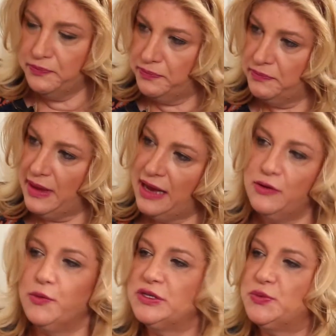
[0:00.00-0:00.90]
Mm-hmm.
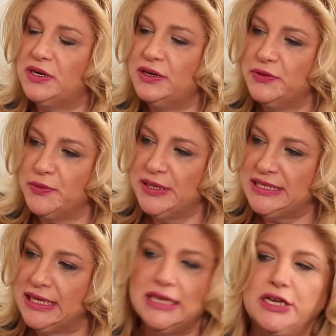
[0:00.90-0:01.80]
And there was one other
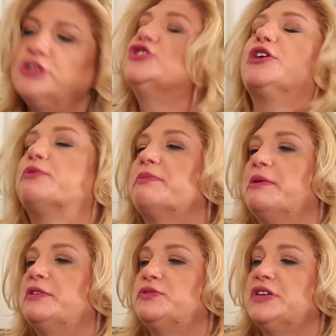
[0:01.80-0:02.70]
reason I think you shared with me,
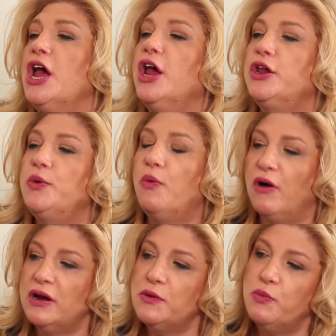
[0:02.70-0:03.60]
which was you
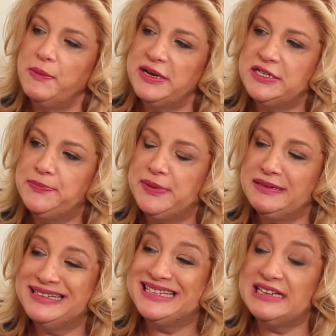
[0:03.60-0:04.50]
wanted women to
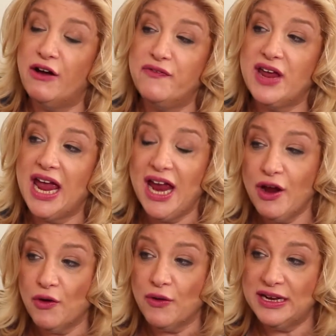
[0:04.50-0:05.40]
build self-care